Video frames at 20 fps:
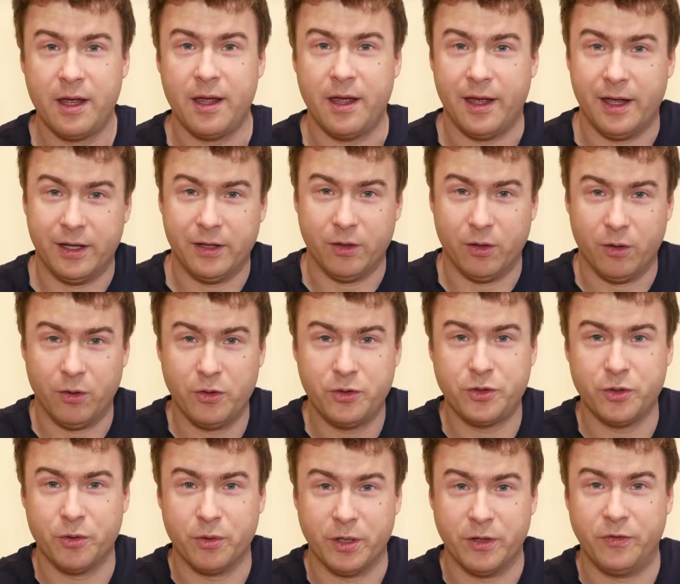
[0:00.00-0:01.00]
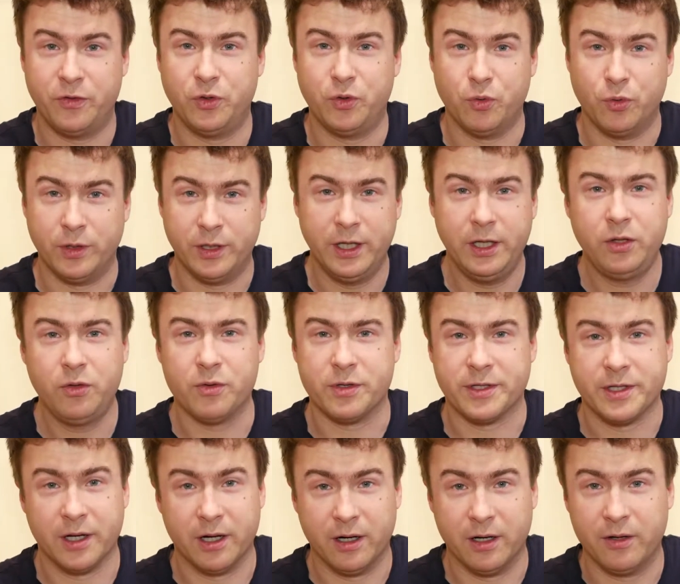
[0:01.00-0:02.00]
And also if you need to
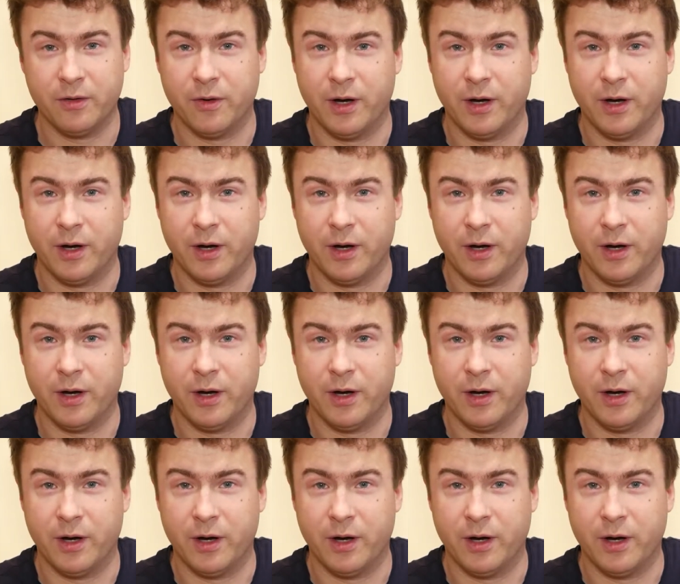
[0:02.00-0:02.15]
sell,